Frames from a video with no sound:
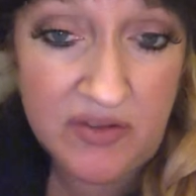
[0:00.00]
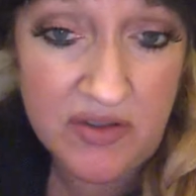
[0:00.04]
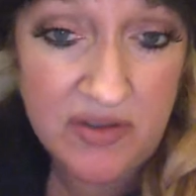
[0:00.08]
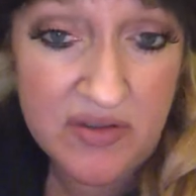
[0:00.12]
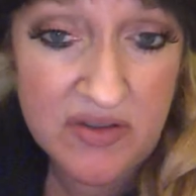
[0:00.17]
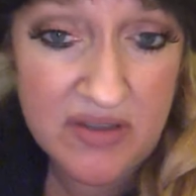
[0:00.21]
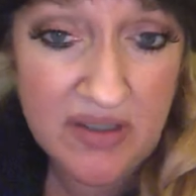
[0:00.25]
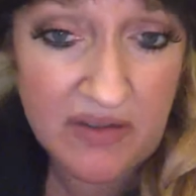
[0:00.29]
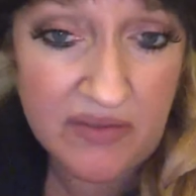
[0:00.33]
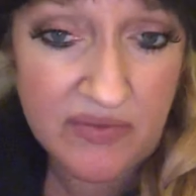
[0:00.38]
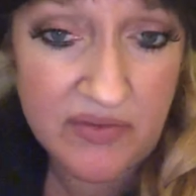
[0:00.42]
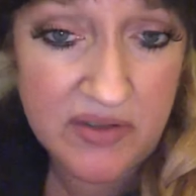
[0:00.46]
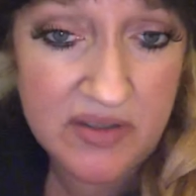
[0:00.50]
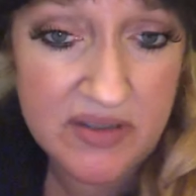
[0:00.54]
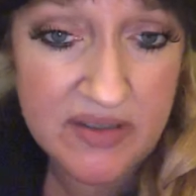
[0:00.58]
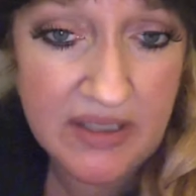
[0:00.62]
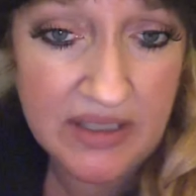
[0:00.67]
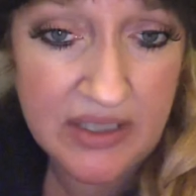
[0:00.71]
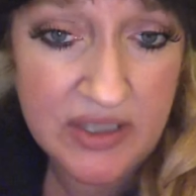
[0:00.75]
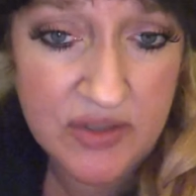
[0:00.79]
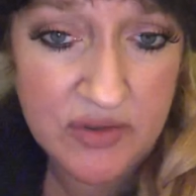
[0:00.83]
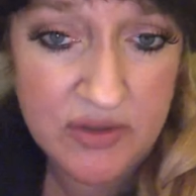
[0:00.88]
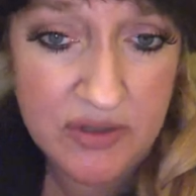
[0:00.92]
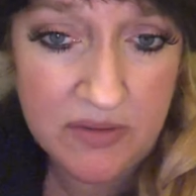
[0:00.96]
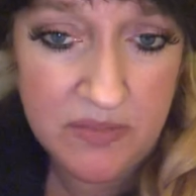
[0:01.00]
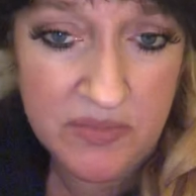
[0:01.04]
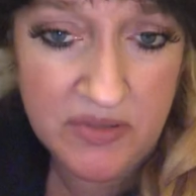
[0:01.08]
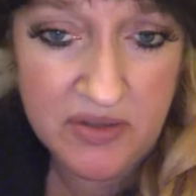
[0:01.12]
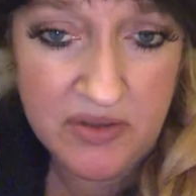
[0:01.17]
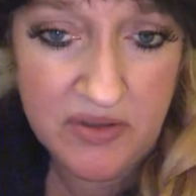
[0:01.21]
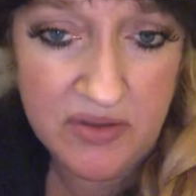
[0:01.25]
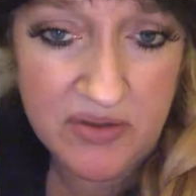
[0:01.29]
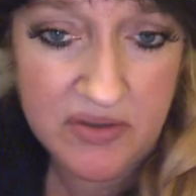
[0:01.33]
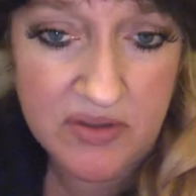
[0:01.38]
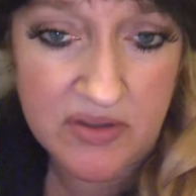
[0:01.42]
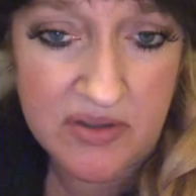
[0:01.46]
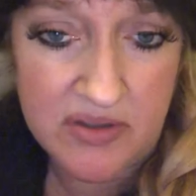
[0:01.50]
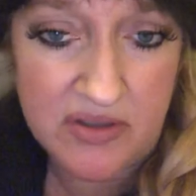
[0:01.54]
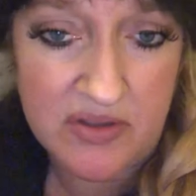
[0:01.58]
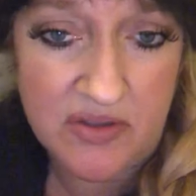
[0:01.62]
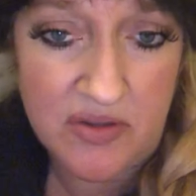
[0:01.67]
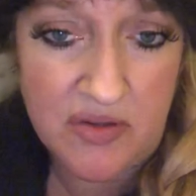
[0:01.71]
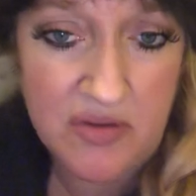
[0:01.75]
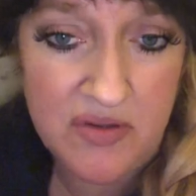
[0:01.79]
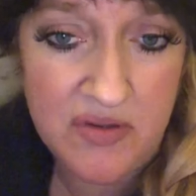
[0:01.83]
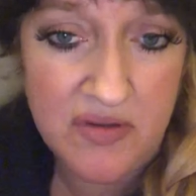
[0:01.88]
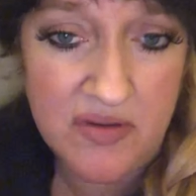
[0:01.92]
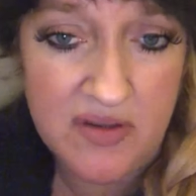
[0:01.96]
suffer sexual abuse or
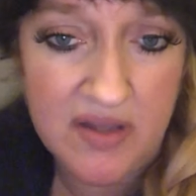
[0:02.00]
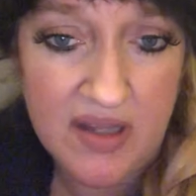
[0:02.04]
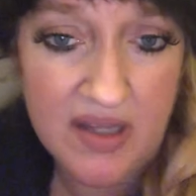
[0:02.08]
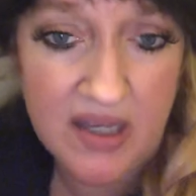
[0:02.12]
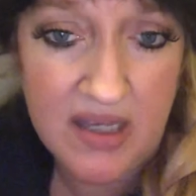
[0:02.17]
assault,